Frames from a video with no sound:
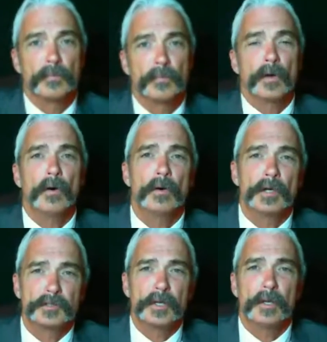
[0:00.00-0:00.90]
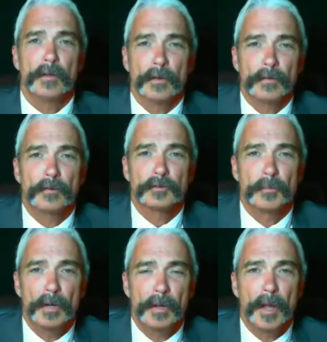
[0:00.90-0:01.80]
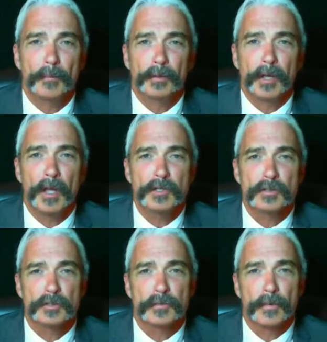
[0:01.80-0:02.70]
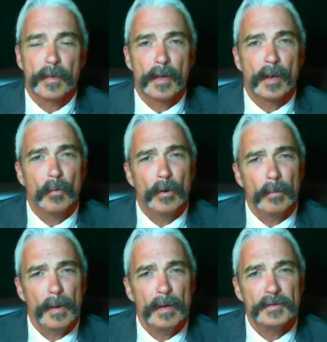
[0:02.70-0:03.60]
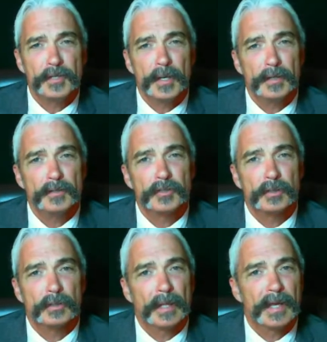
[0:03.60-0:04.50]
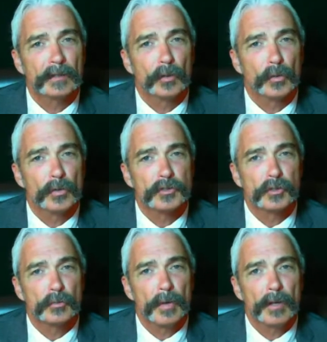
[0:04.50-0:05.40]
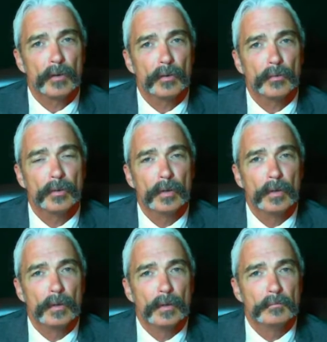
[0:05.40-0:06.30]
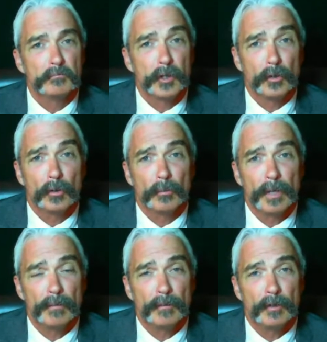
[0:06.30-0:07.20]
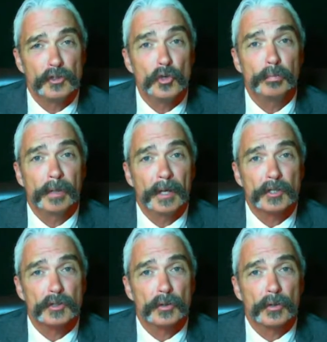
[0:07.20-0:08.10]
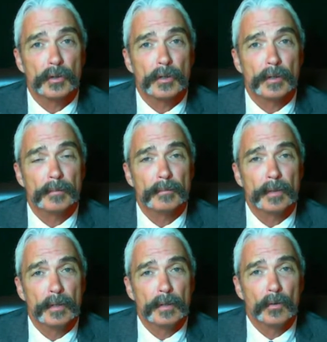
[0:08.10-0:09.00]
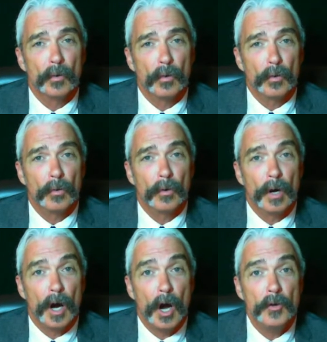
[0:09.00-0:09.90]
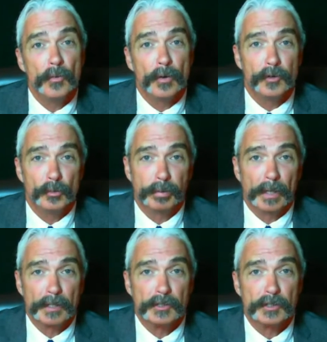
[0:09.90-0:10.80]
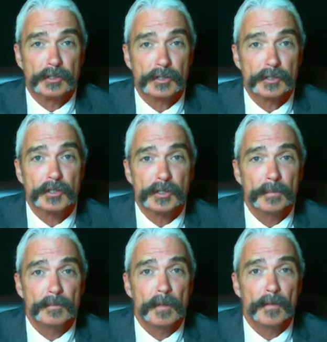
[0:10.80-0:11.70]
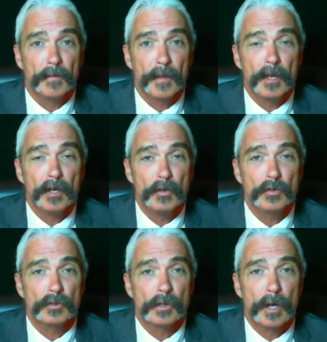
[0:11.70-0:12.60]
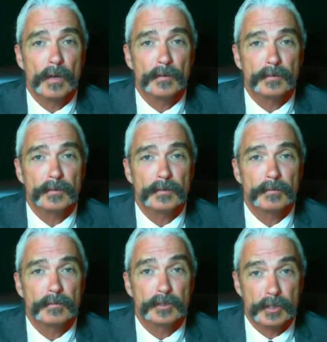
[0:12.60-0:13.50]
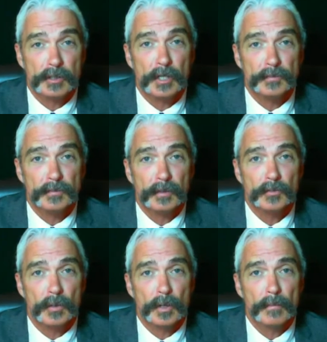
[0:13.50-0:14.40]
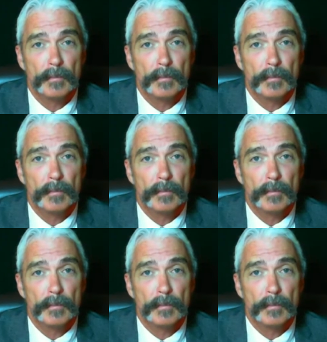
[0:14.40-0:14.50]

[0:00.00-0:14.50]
Oh, I see. There's many applications for that. Now, what about tenants and landlords who may own, even a duplex or 100 duplexes? Is this something that they use a lot successfully as well?